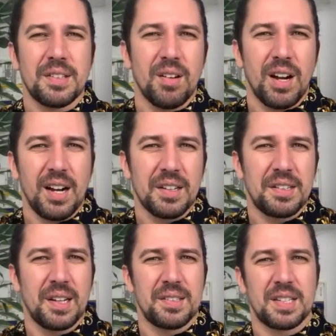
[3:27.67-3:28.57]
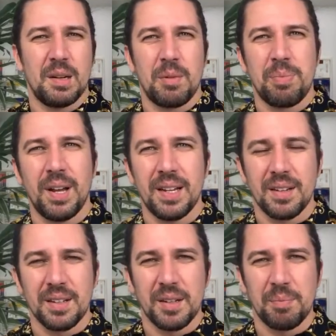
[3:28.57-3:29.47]
not a hard sell to come and play
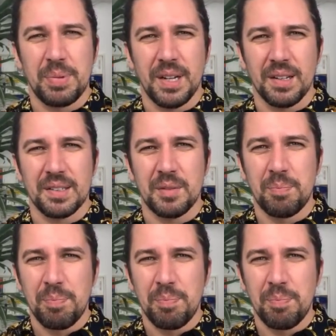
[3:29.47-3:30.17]
under Bielsa,